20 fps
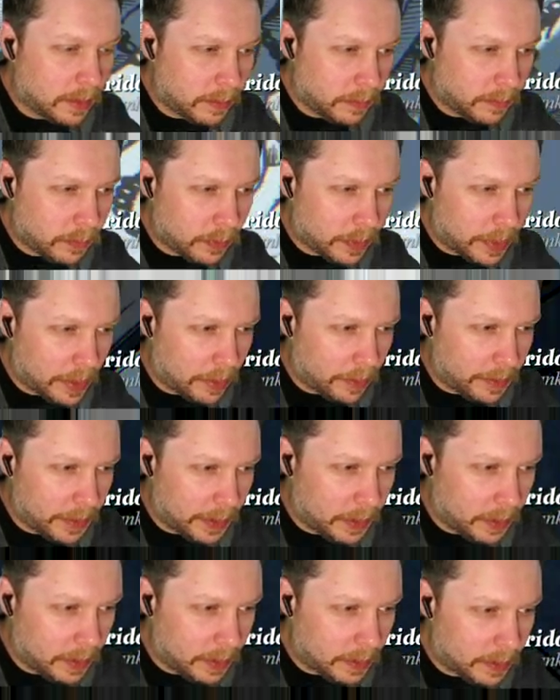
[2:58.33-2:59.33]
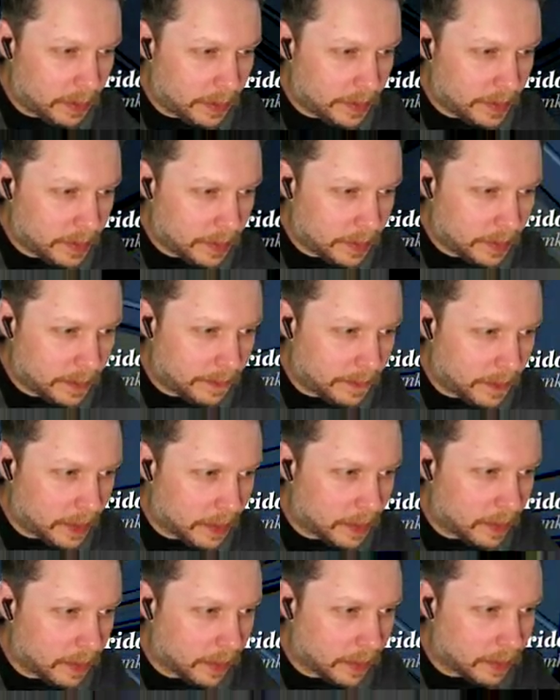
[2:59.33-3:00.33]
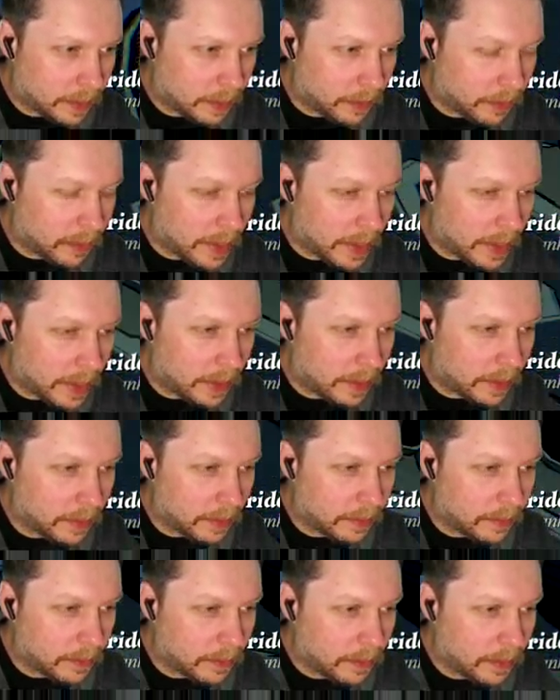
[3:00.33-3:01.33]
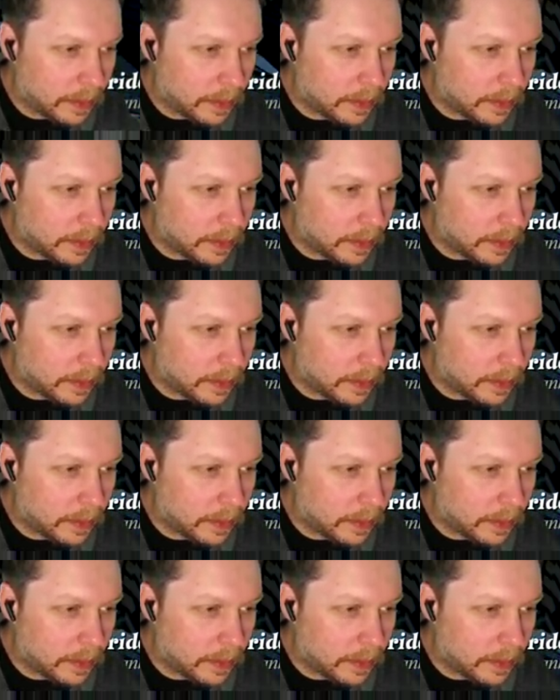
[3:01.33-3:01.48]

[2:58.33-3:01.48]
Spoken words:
Prayer beads. Nothing on the ground.